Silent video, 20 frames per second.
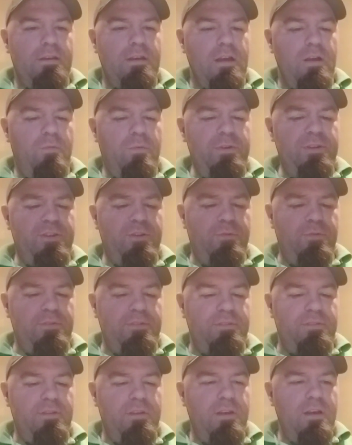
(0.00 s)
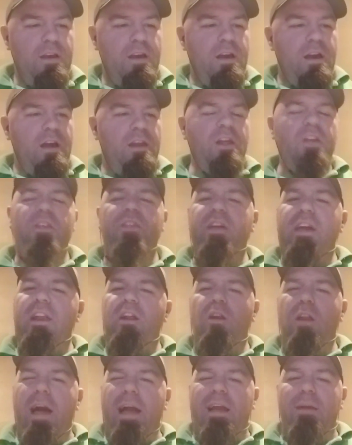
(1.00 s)
I wish there was, another thing I
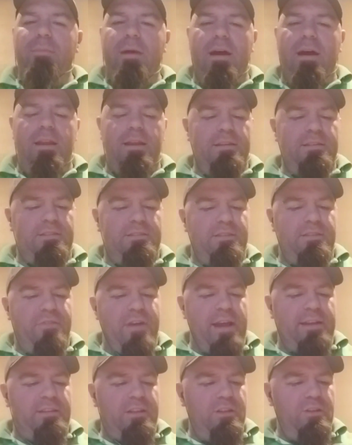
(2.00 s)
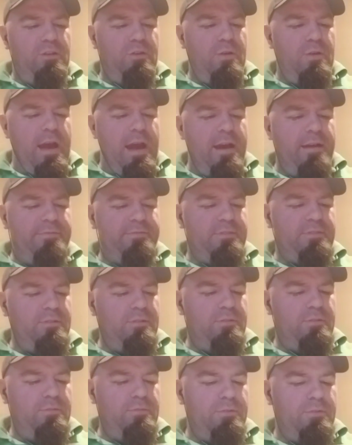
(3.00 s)
don't like about it is the fact that you have
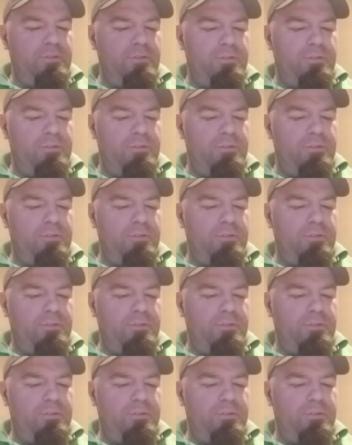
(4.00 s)
to,